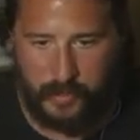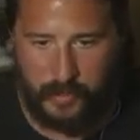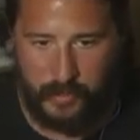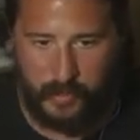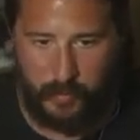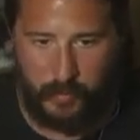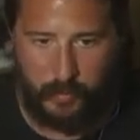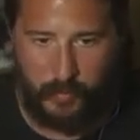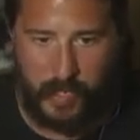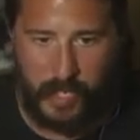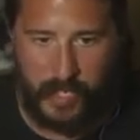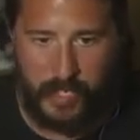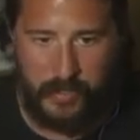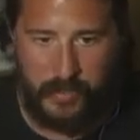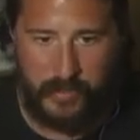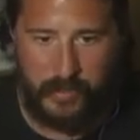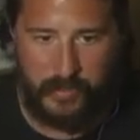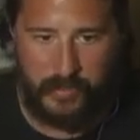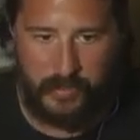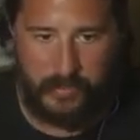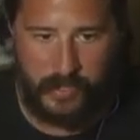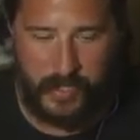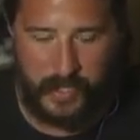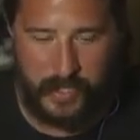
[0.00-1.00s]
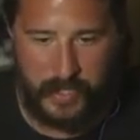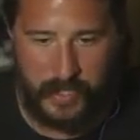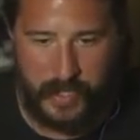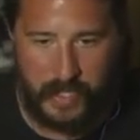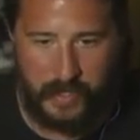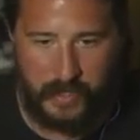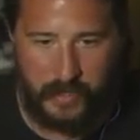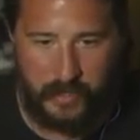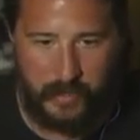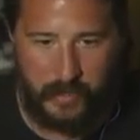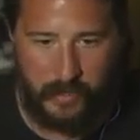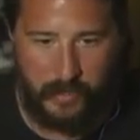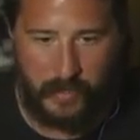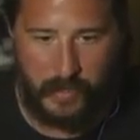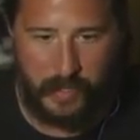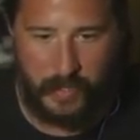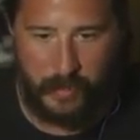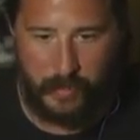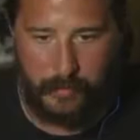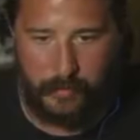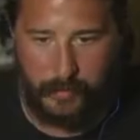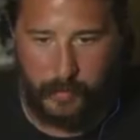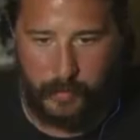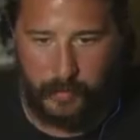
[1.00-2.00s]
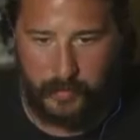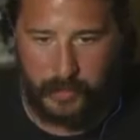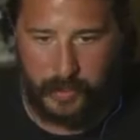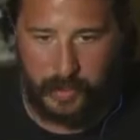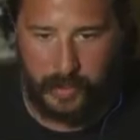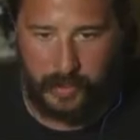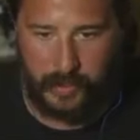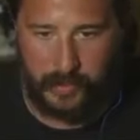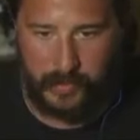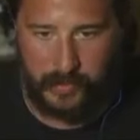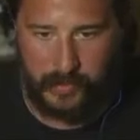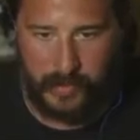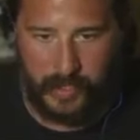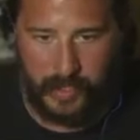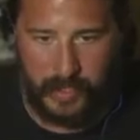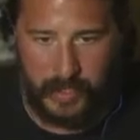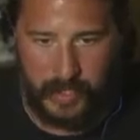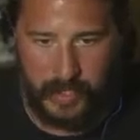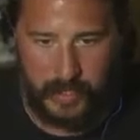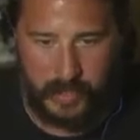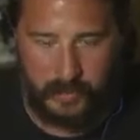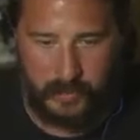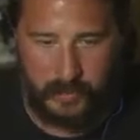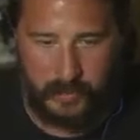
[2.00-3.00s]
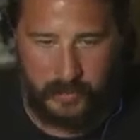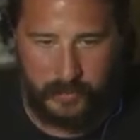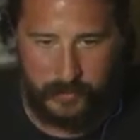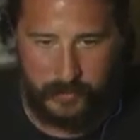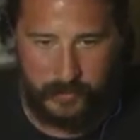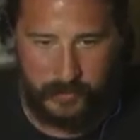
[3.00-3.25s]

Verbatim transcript: a writer in San Diego, and now a photog in San Diego.